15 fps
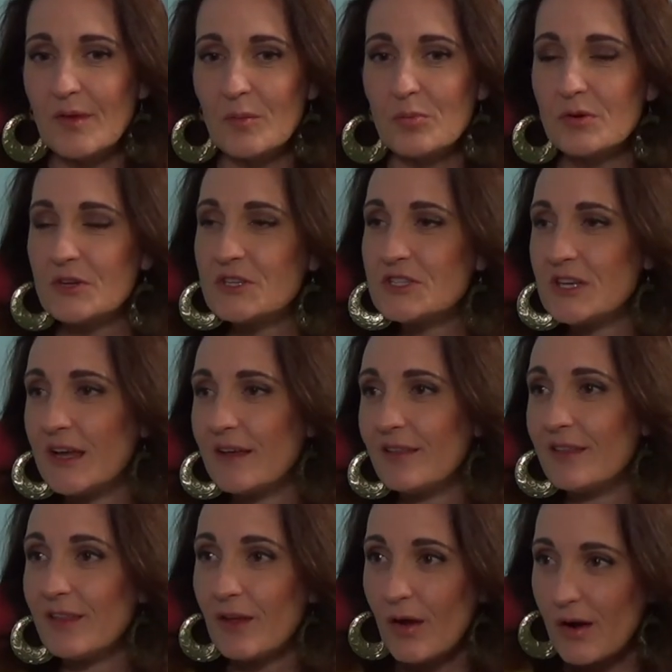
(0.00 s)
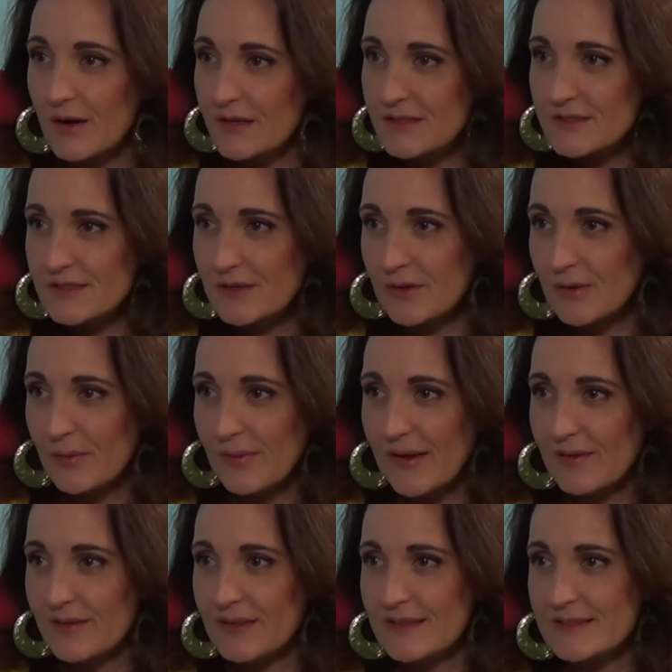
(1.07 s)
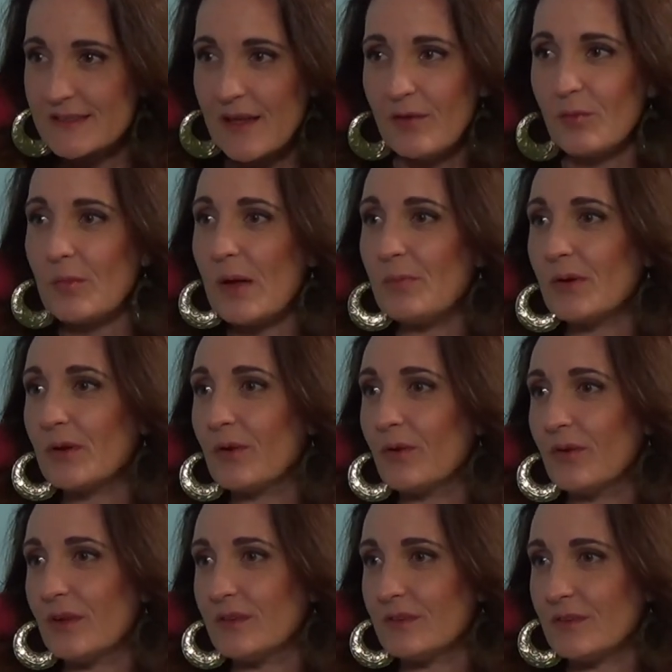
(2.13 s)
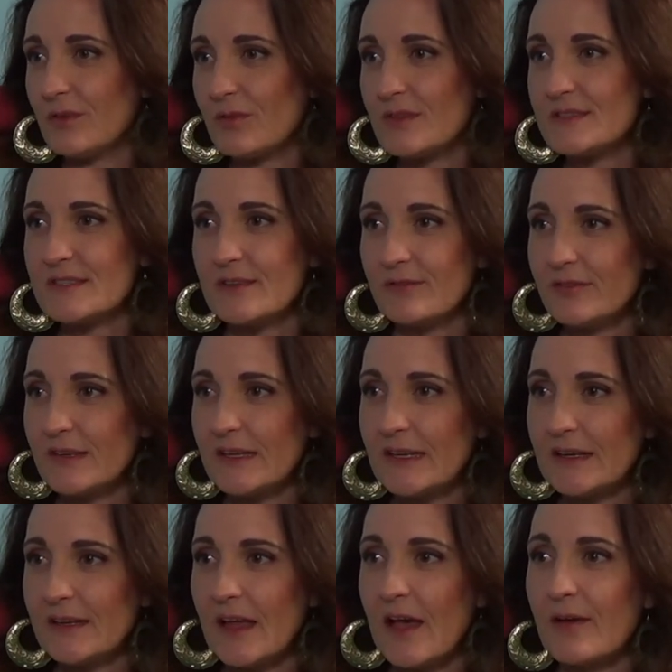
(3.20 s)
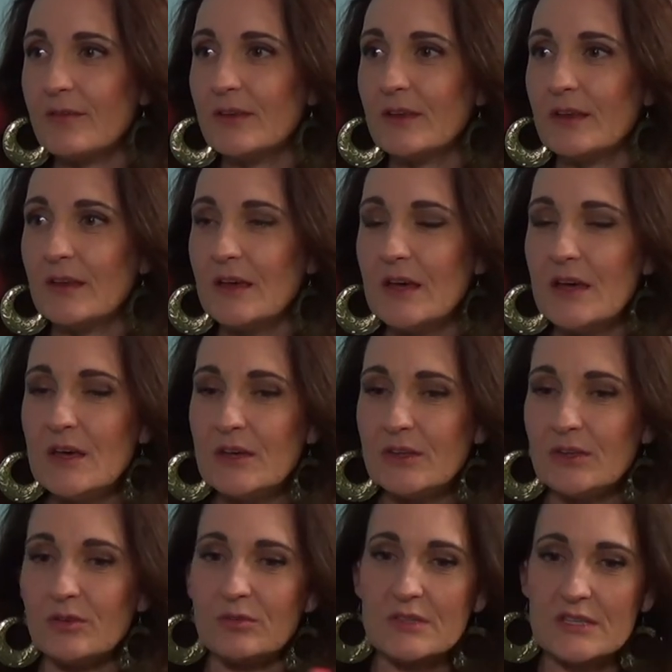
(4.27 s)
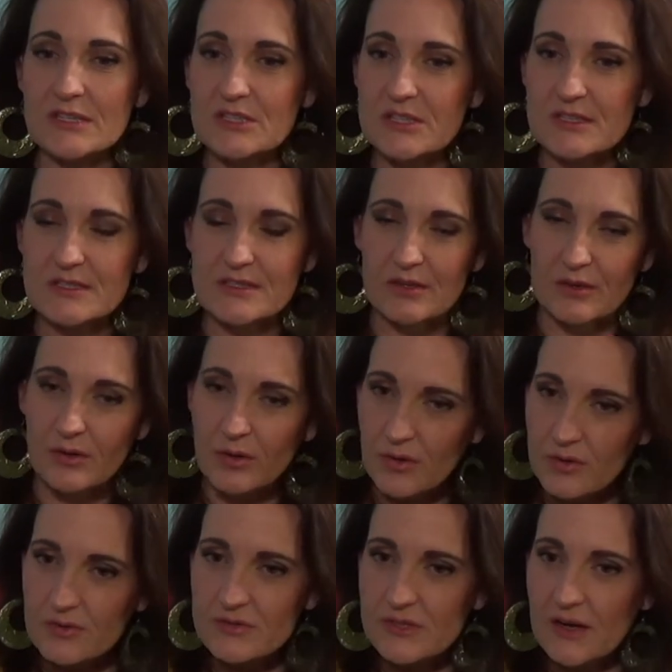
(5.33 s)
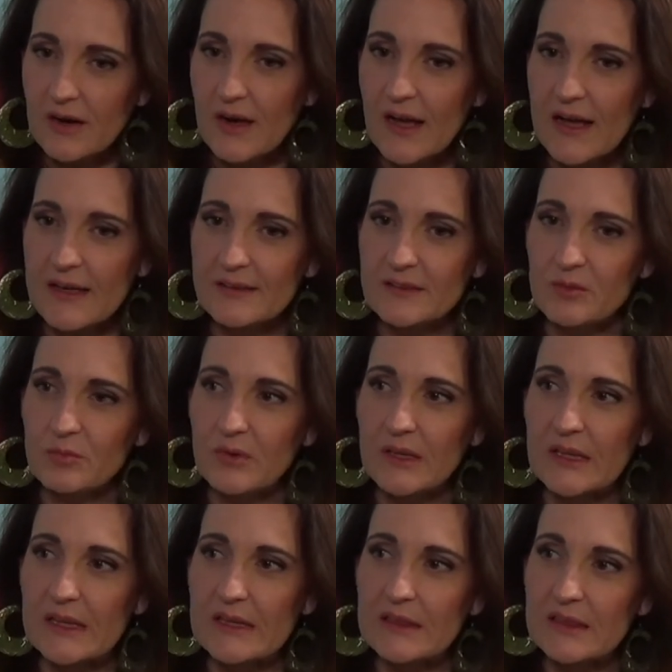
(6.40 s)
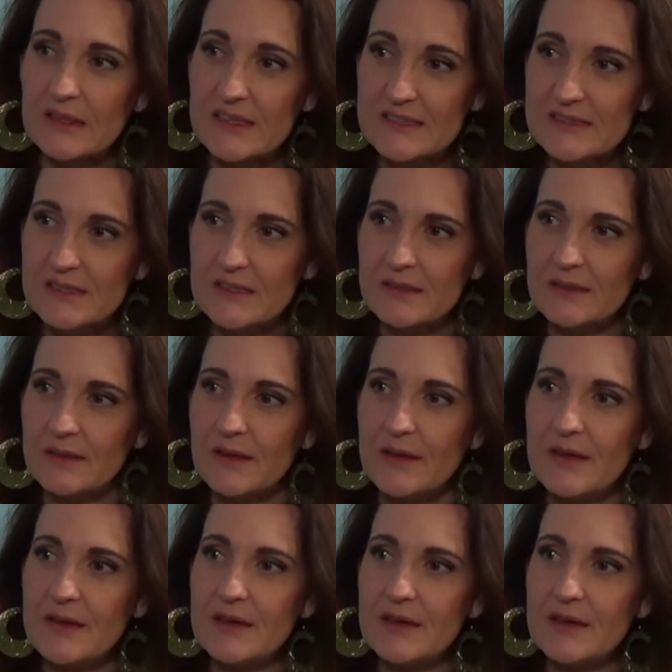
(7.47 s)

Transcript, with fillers: Appreciate the arts that are around us. I remember going to the symphony and having you teach us to close our eyes and really listen